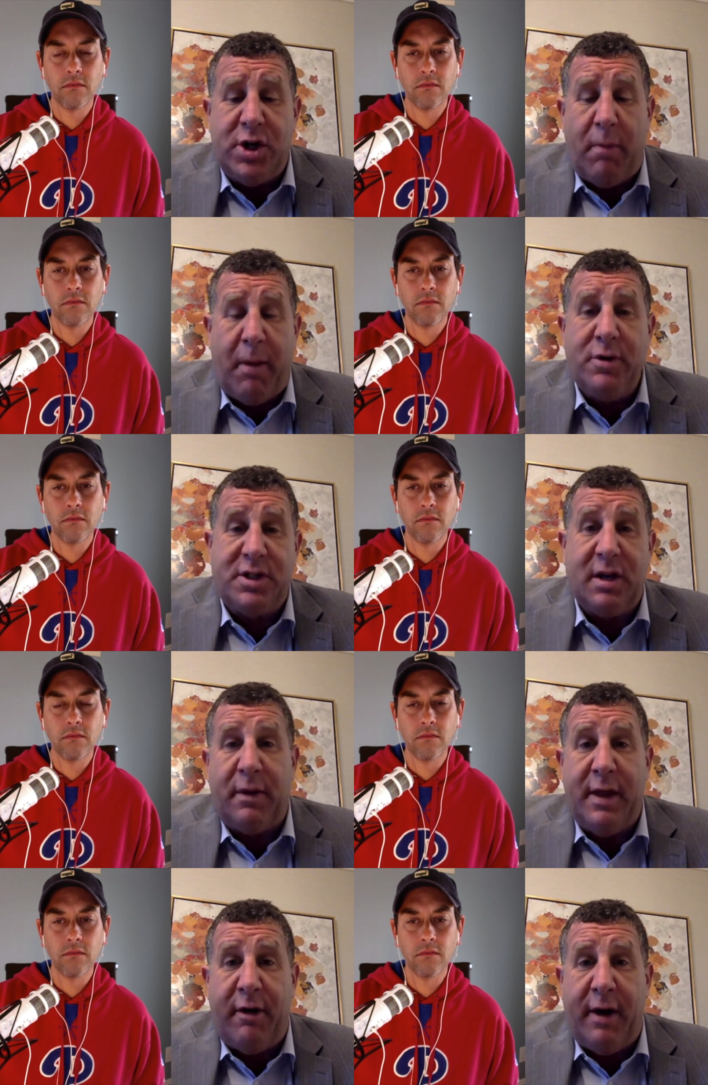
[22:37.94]
Speaker 1: Did you go post
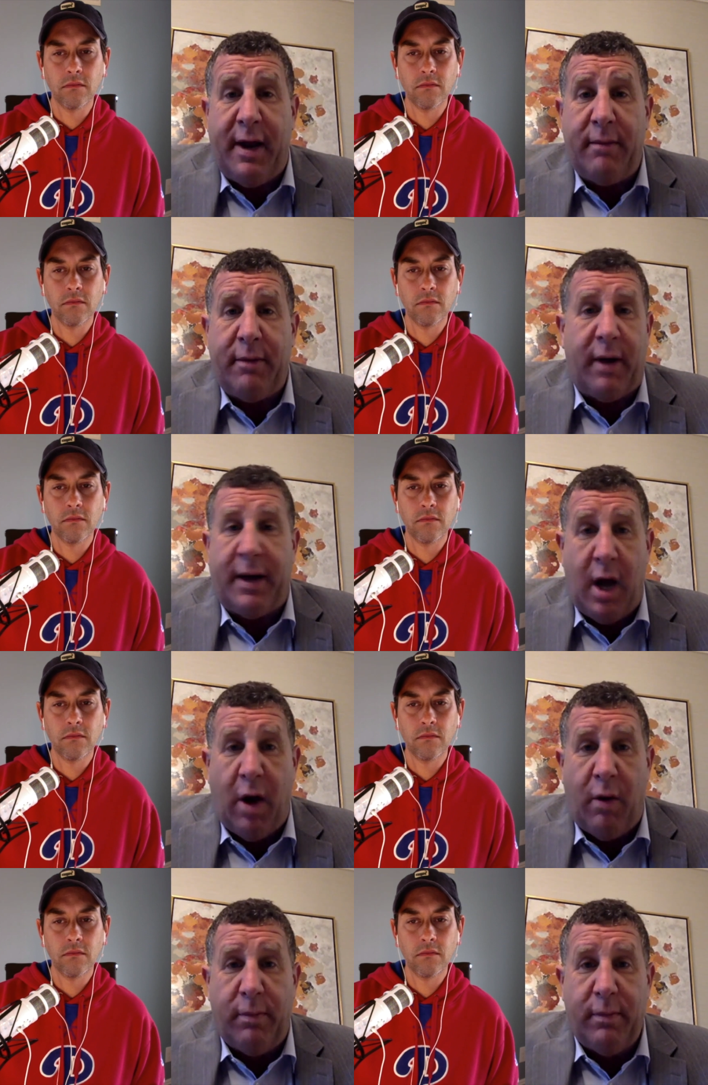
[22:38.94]
something on the internet? They're
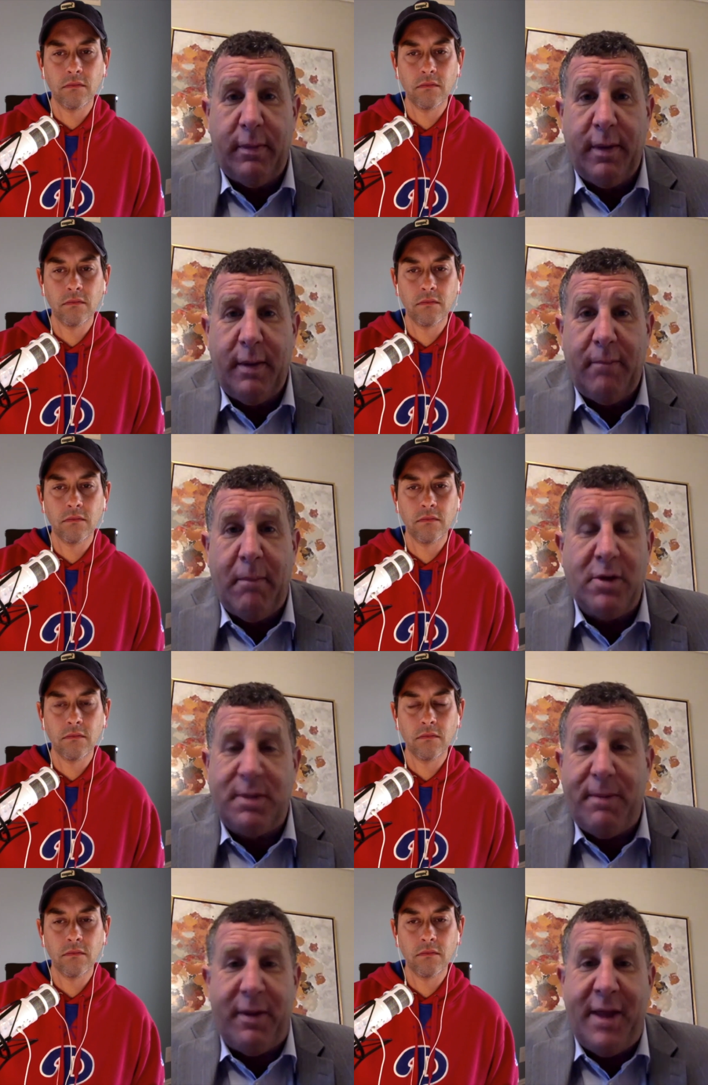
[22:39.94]
like, no
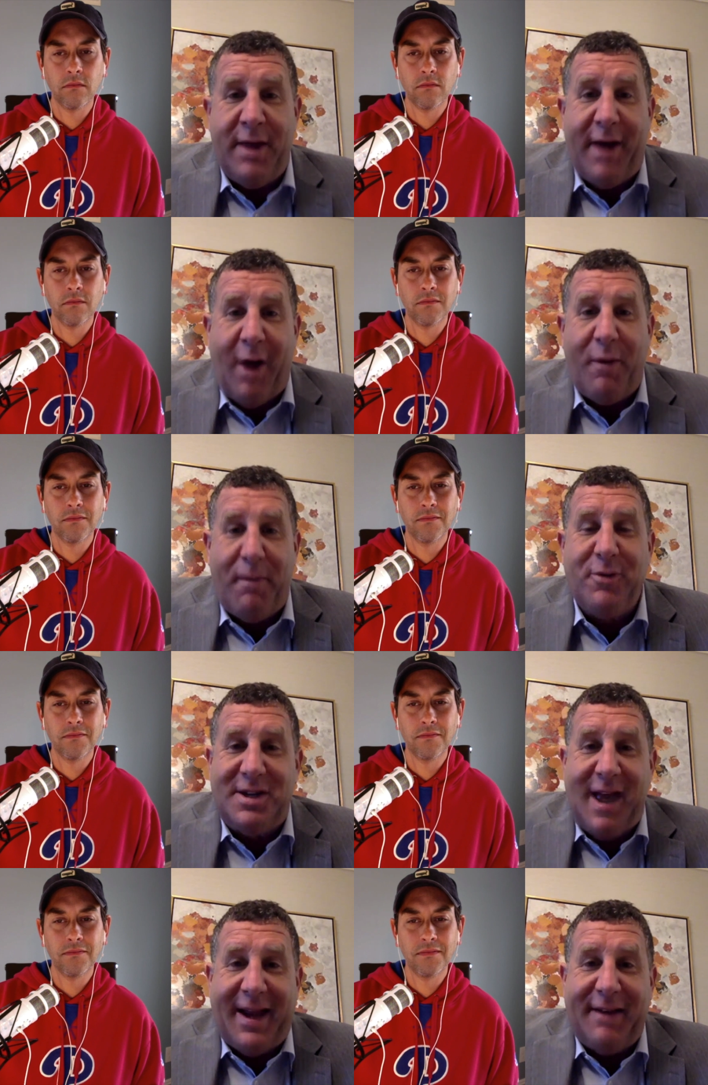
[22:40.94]
most people on the internet only
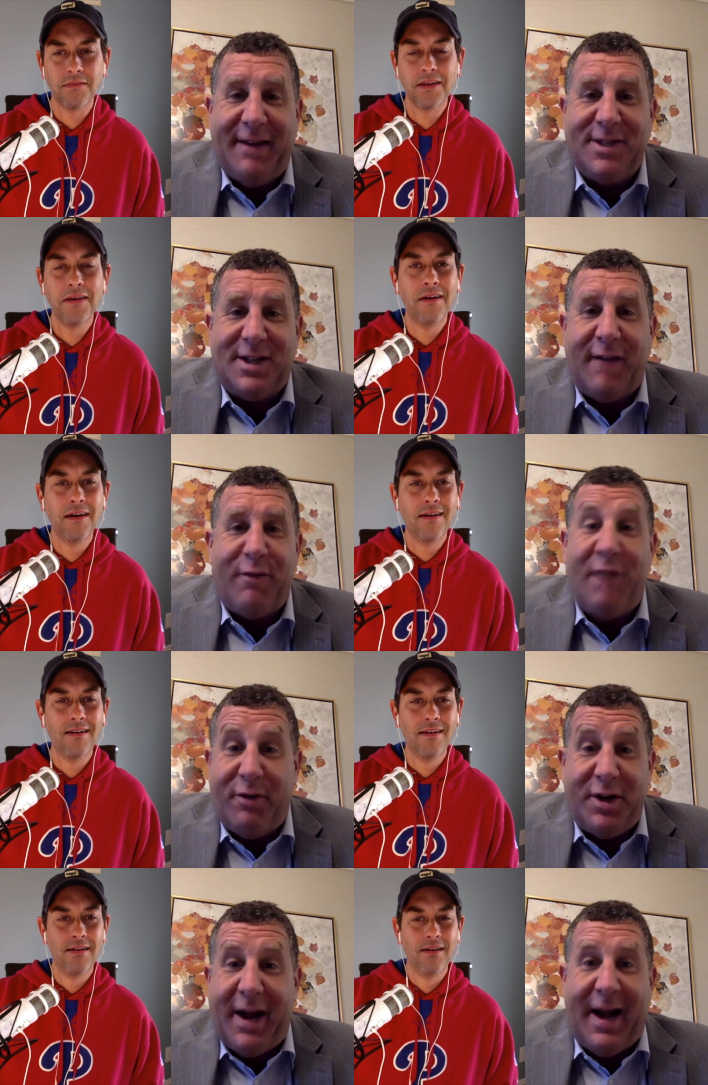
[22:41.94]
post negative stuff
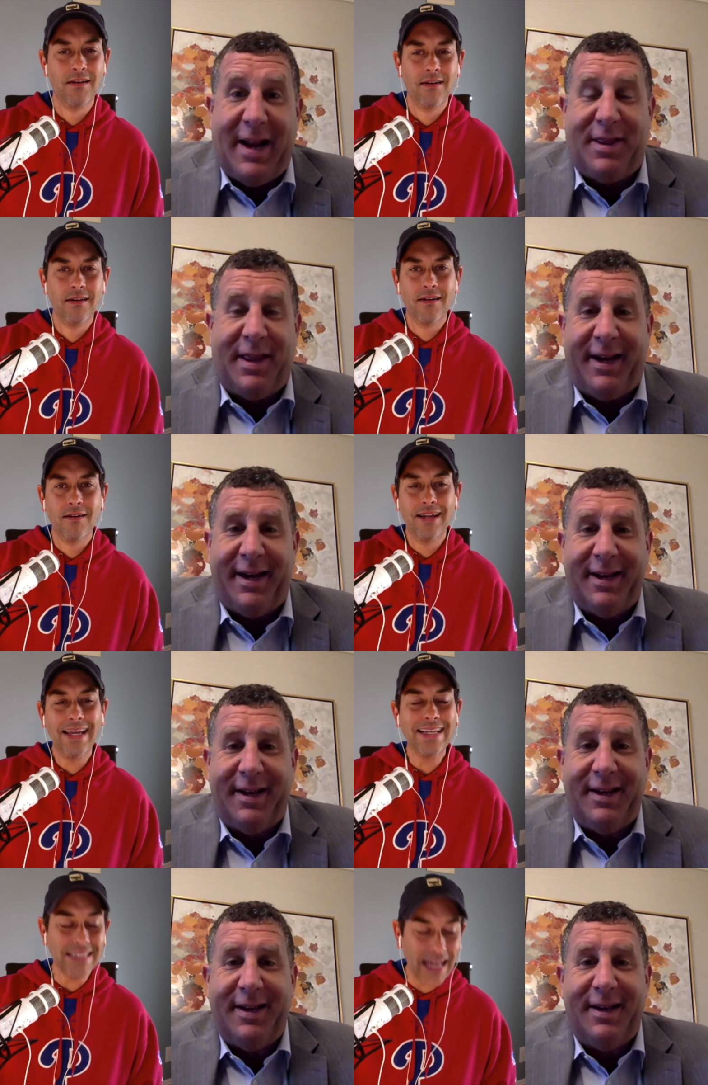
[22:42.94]
who've never done anything.
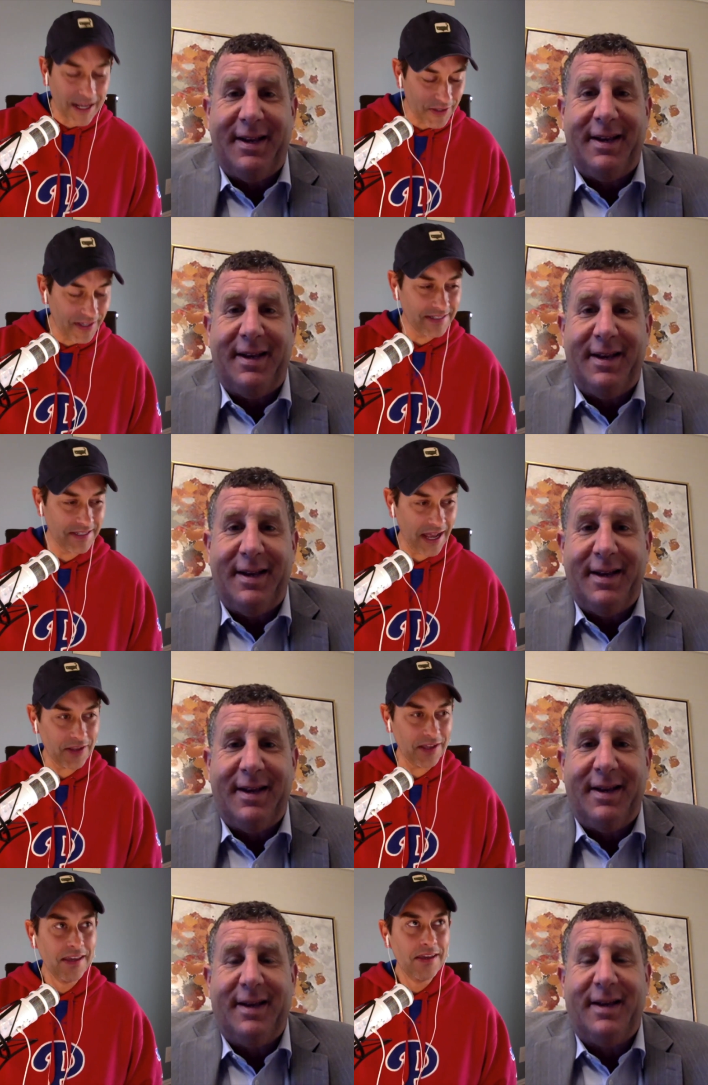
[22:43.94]
Speaker 2: Exactly,
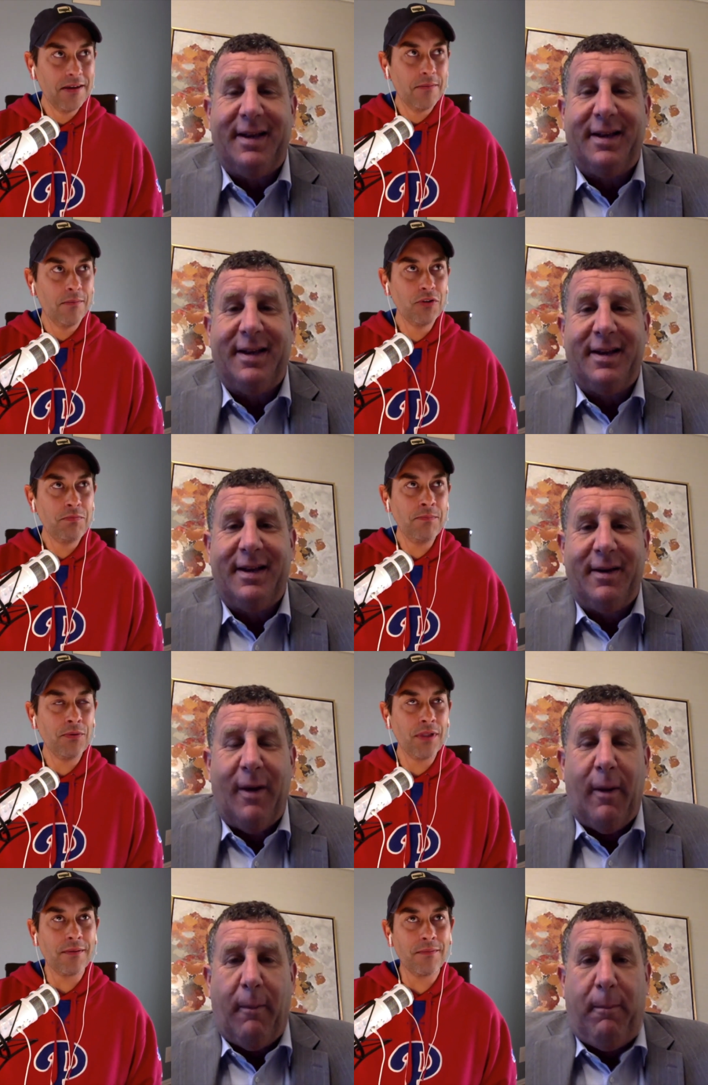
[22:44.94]
exactly. Most
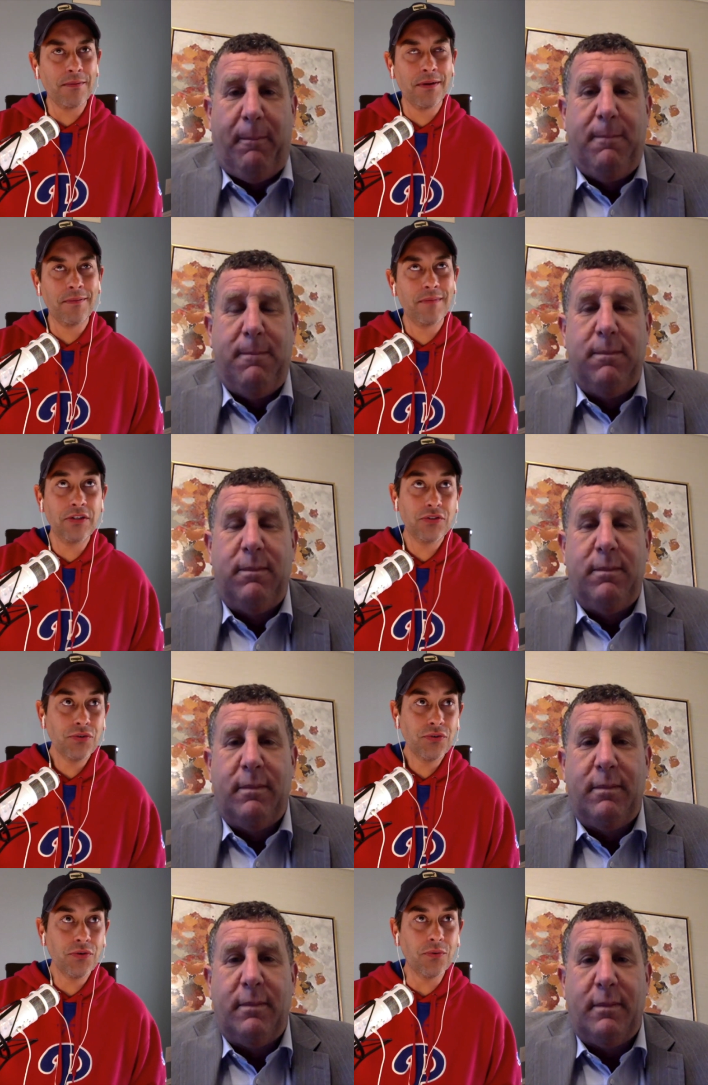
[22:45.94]
people like it's
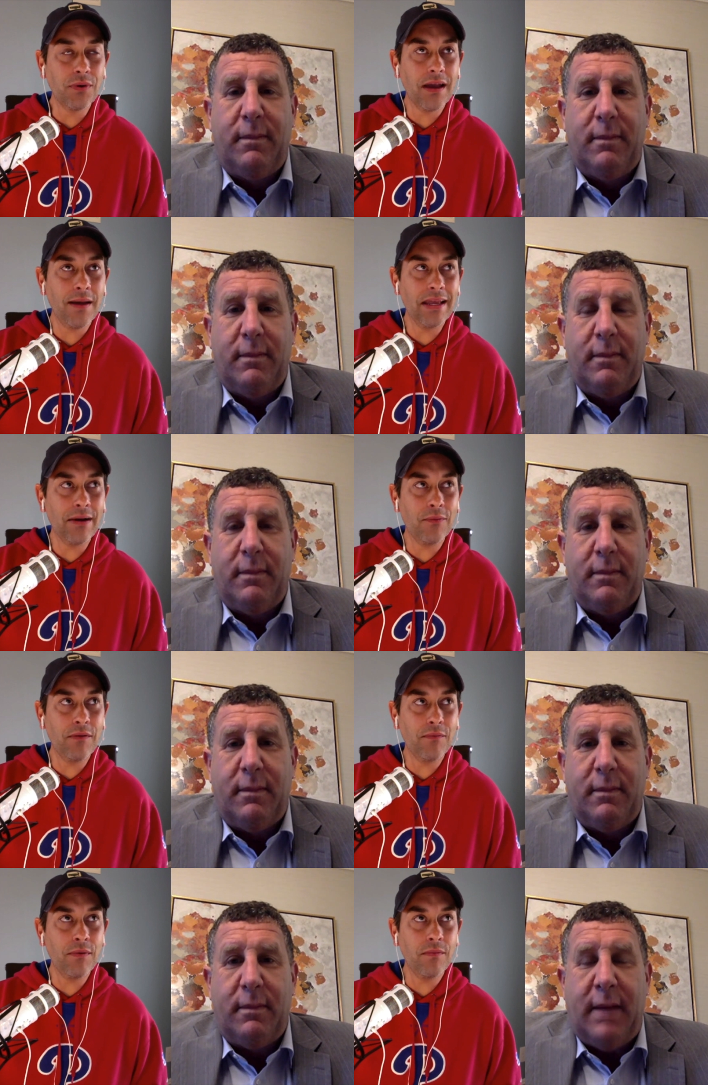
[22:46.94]
true. We I mean,
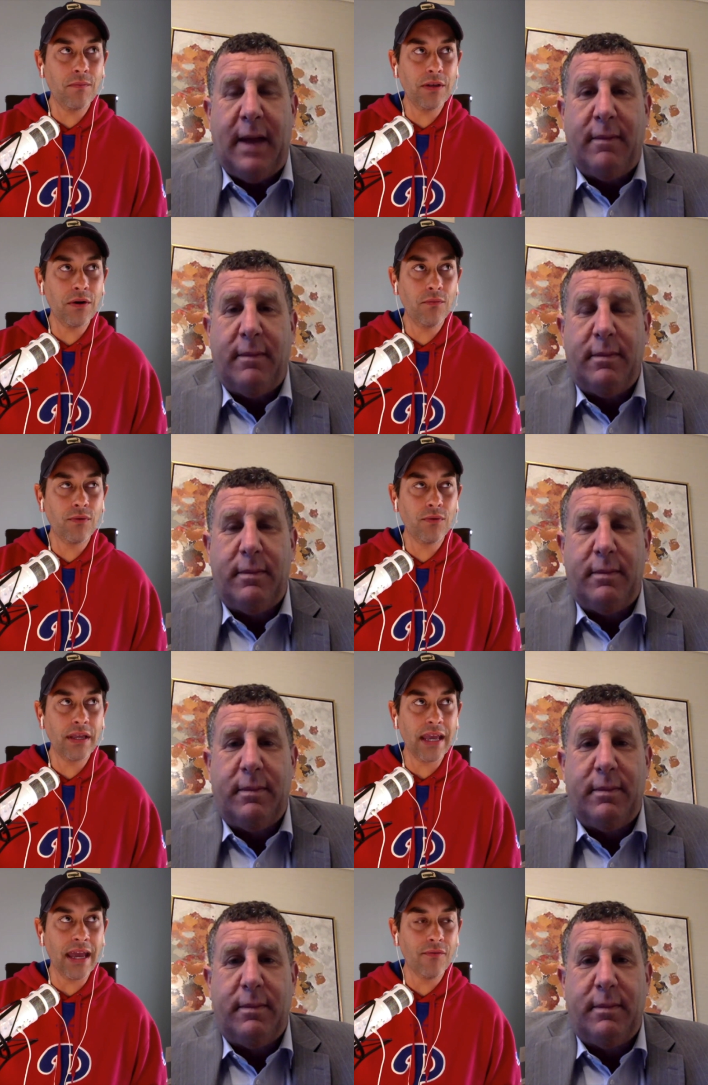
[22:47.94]
we we we don't
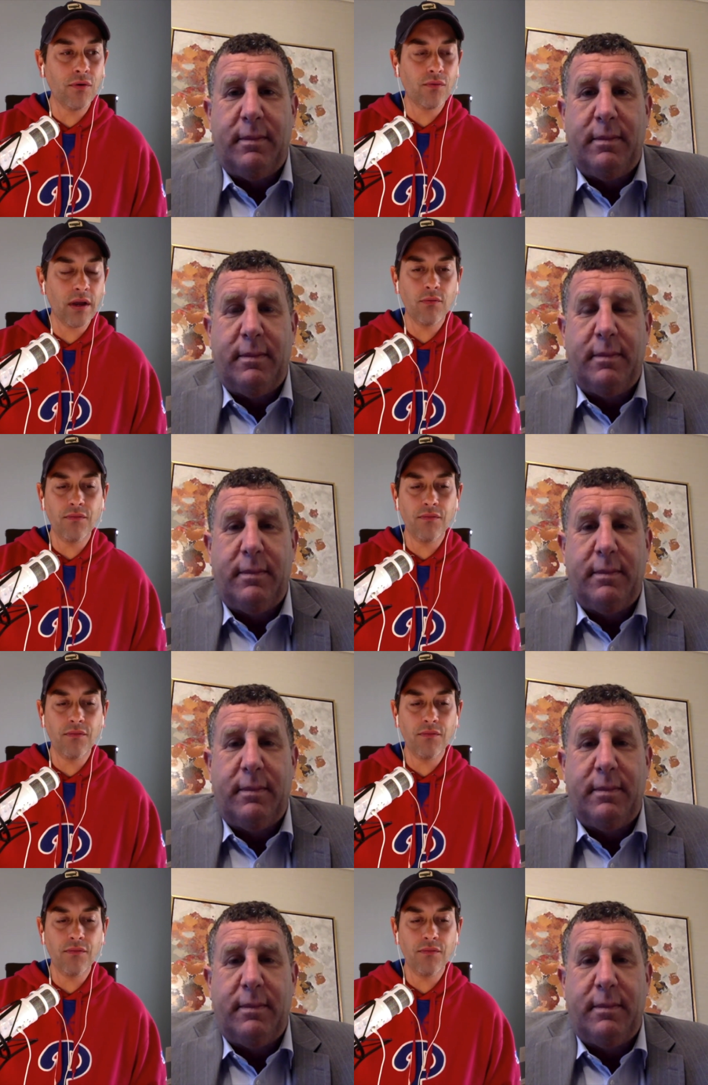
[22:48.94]
really ever write a